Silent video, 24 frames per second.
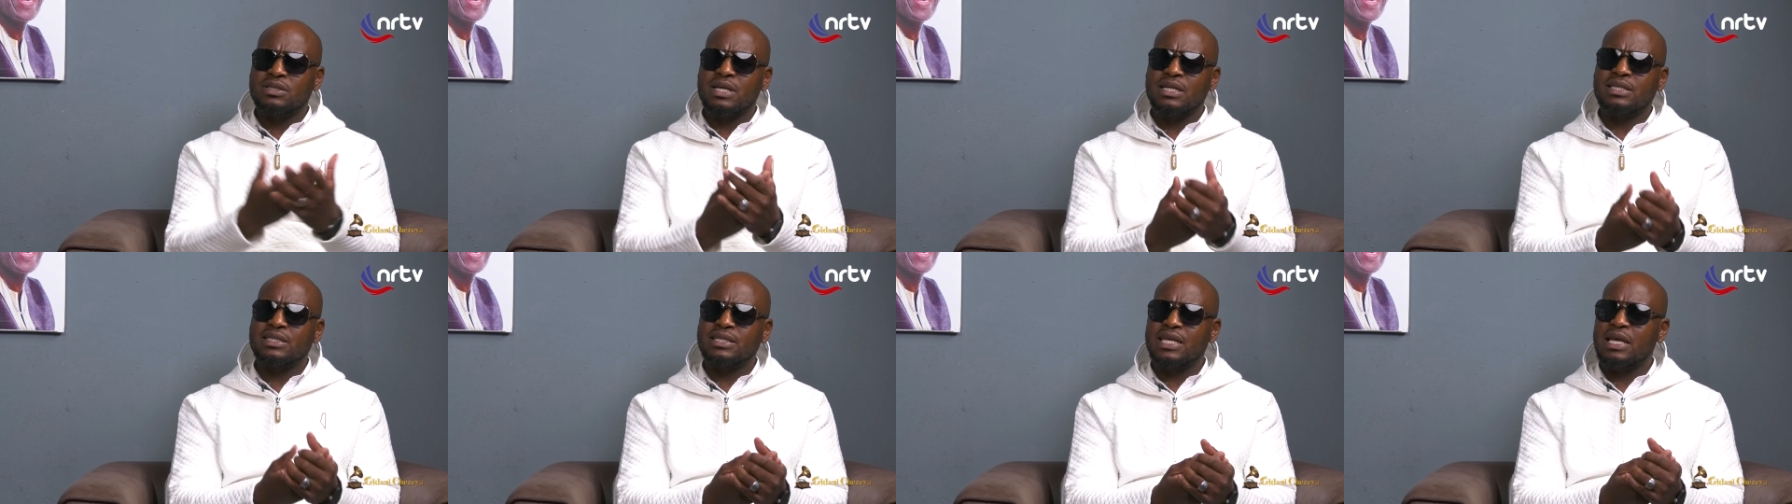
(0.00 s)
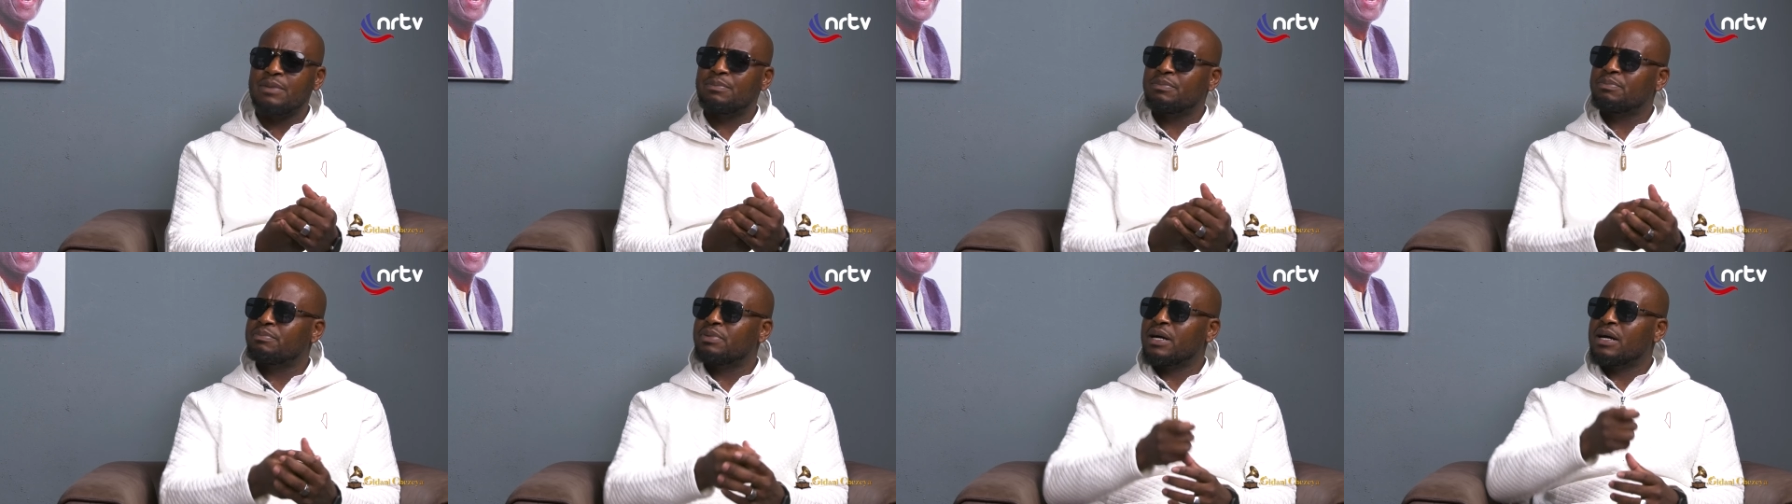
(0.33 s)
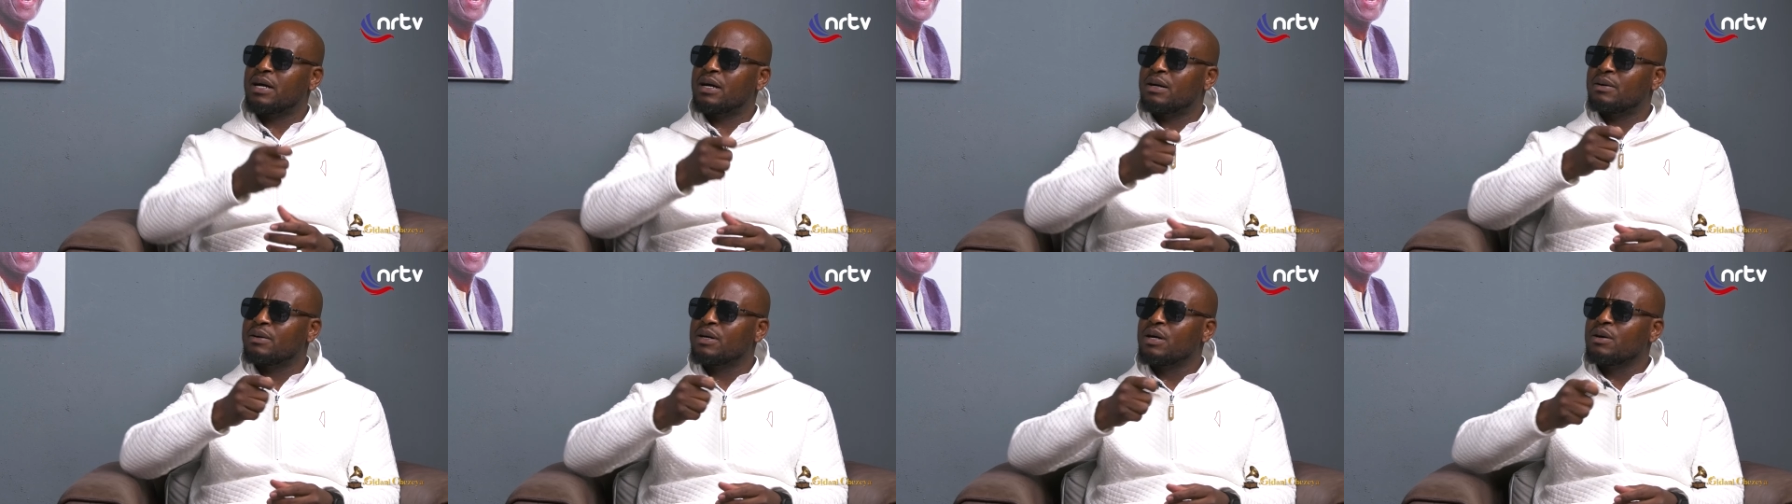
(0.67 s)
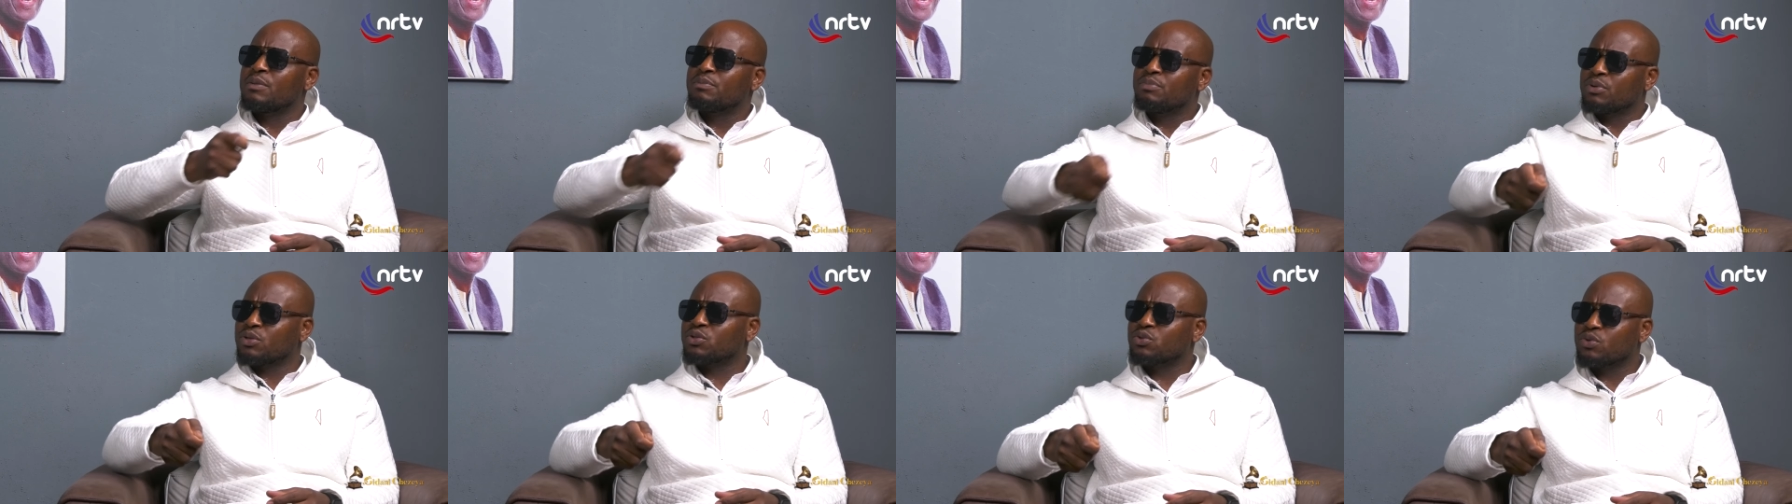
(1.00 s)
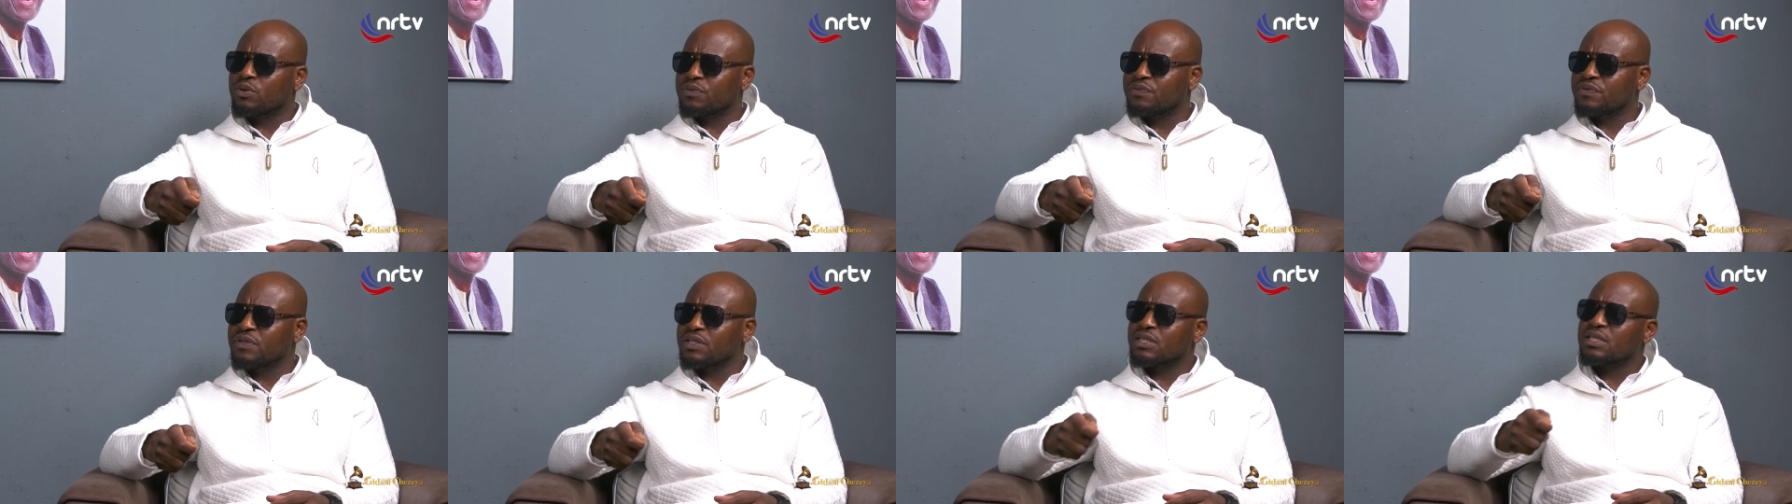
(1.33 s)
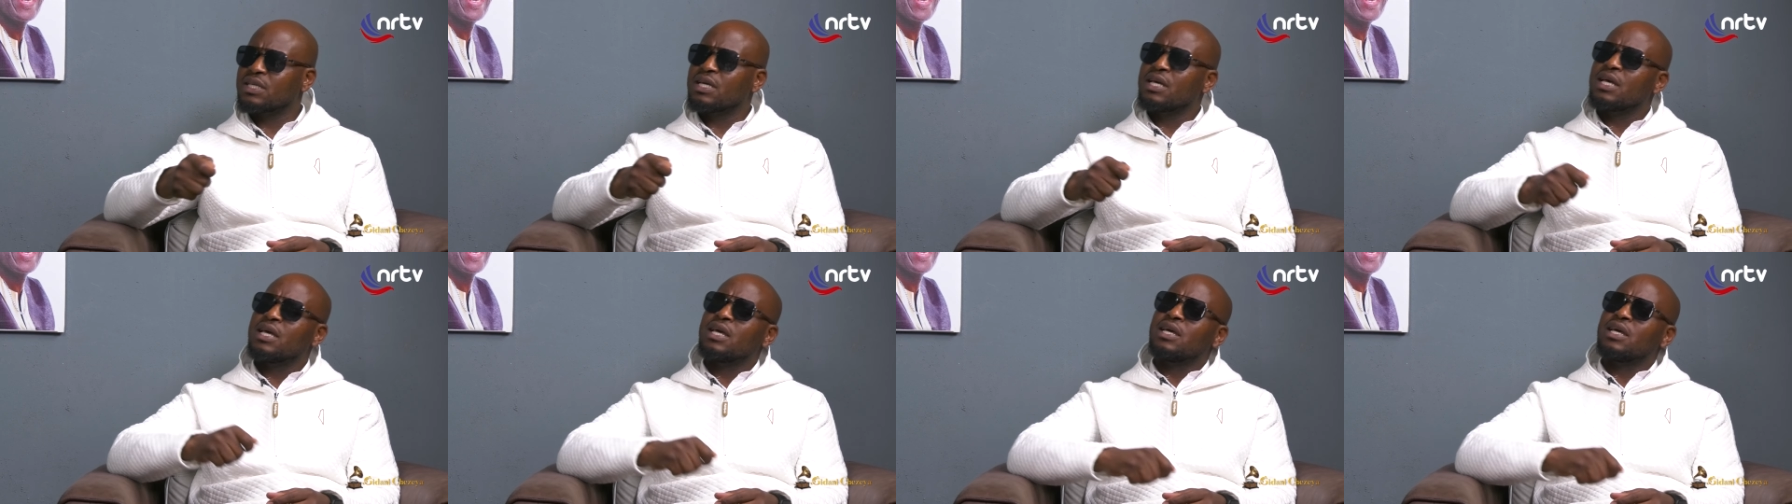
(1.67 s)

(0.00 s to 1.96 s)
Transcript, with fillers: the tape papost uh, office